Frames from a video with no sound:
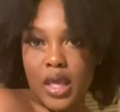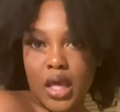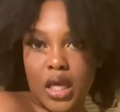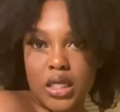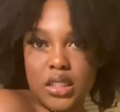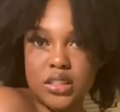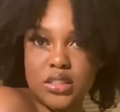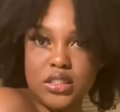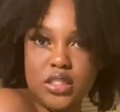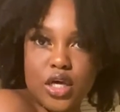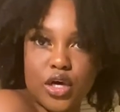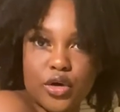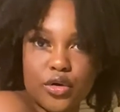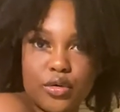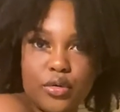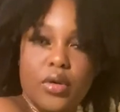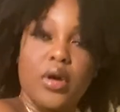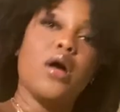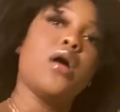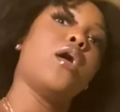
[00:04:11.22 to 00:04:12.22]
So
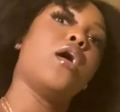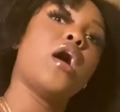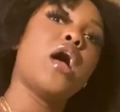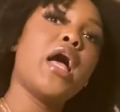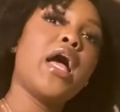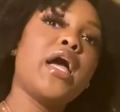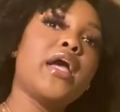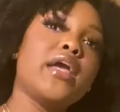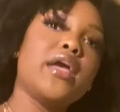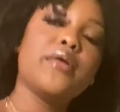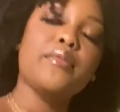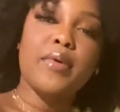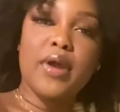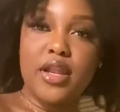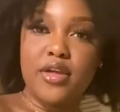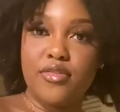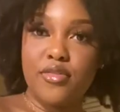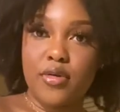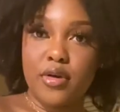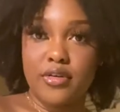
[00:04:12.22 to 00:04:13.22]
get ready
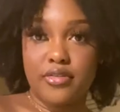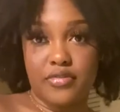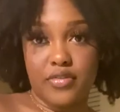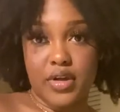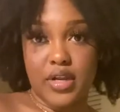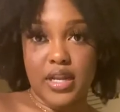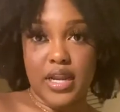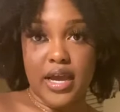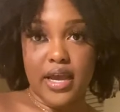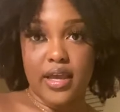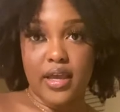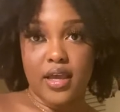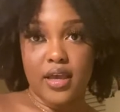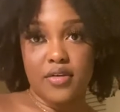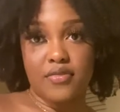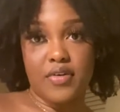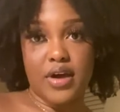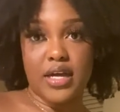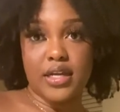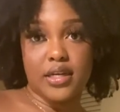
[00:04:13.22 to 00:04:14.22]
for a fun night. If
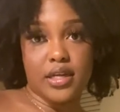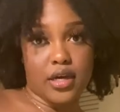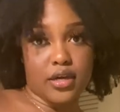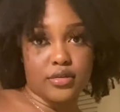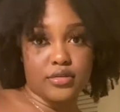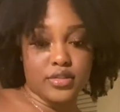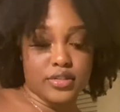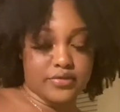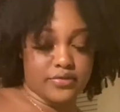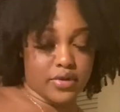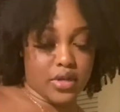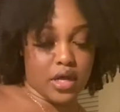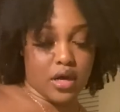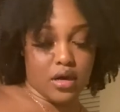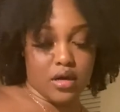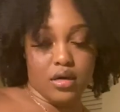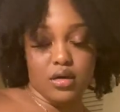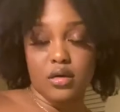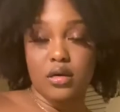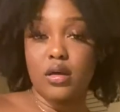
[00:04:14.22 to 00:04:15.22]
I don't
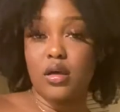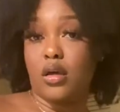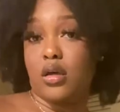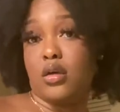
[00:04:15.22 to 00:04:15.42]
vlog,